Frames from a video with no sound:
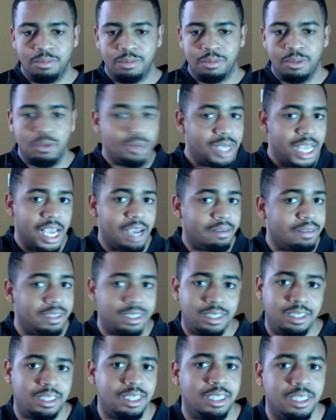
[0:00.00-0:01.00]
We haven't
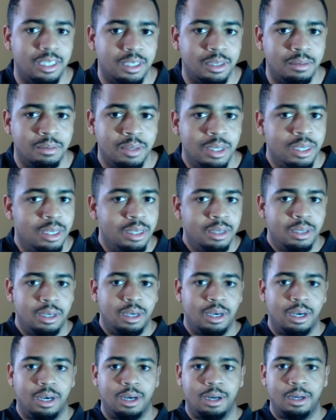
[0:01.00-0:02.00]
seen him.
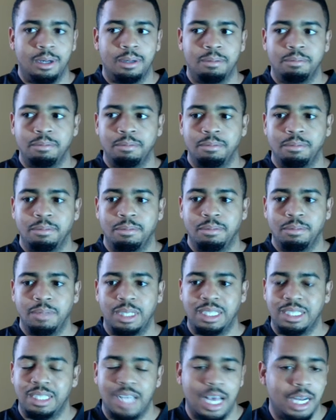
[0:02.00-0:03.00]

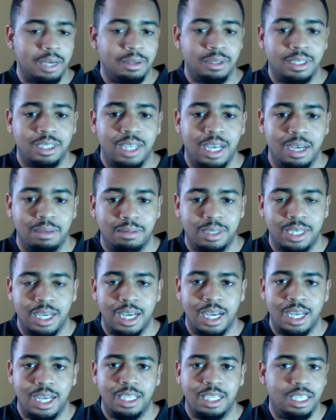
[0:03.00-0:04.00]
He's not on
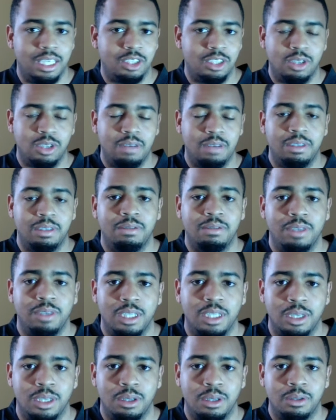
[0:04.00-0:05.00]
Snapchat. He doesn't have any
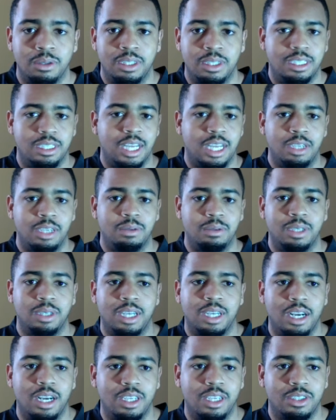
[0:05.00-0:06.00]
videos. He's not doing
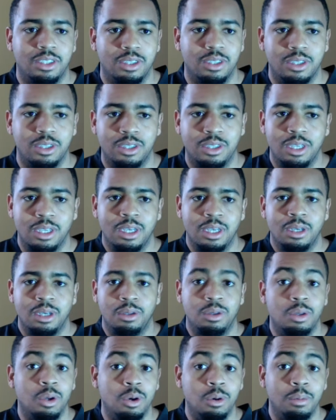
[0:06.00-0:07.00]
concerts.
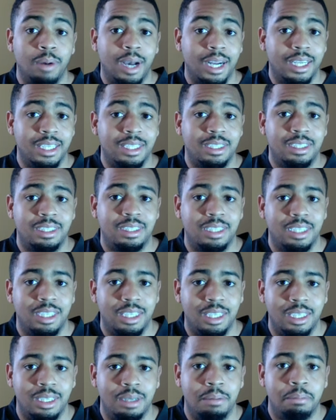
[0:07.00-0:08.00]
Nobody's
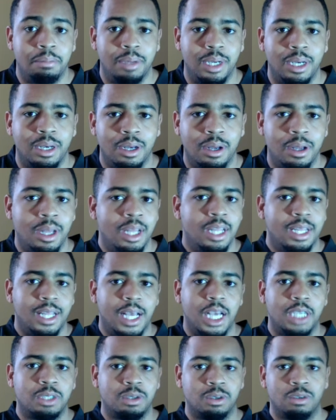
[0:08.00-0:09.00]
seen Bell.
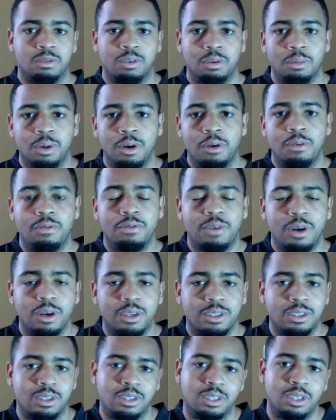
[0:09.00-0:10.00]
That's what Ramon
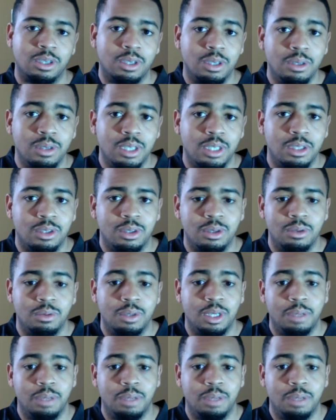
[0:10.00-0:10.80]
Foster is alluding to when